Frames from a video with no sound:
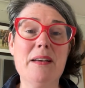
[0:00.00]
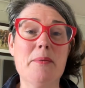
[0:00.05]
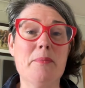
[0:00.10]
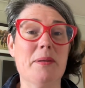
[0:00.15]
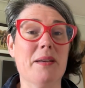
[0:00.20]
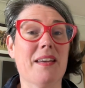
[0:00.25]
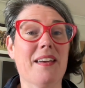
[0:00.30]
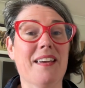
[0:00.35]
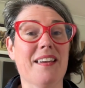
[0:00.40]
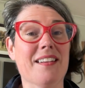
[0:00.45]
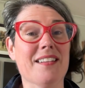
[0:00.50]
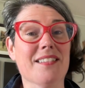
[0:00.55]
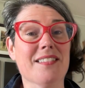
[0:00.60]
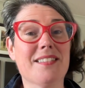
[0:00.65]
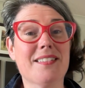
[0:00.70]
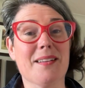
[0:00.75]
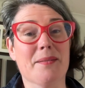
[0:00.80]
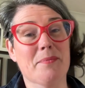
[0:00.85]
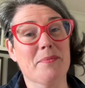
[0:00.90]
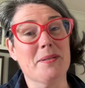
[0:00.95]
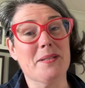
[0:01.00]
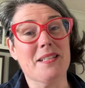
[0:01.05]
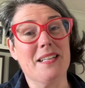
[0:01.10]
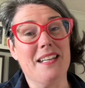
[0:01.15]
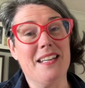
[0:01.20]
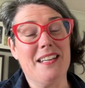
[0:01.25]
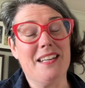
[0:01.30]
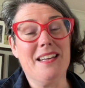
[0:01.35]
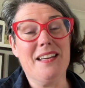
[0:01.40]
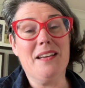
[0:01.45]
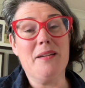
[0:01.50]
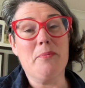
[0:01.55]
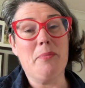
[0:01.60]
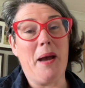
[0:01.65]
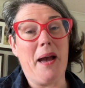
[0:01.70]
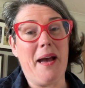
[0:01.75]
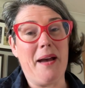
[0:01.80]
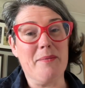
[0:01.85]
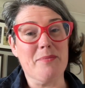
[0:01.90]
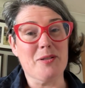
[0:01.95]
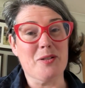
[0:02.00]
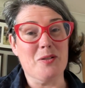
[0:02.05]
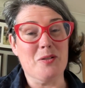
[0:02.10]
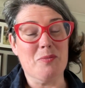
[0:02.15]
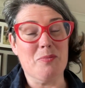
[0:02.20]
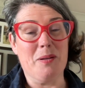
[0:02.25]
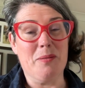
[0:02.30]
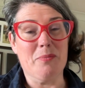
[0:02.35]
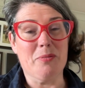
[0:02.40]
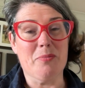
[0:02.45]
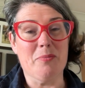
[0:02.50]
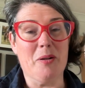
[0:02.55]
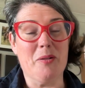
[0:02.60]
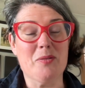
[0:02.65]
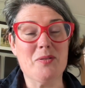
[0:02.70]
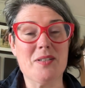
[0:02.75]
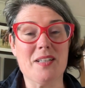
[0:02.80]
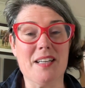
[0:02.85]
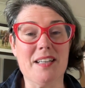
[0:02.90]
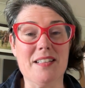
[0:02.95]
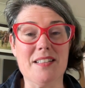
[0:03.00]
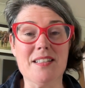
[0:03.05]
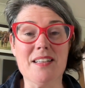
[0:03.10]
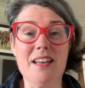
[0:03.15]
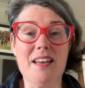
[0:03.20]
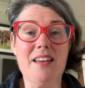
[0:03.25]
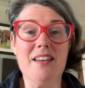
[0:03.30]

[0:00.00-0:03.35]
because somebody perhaps who's been promoted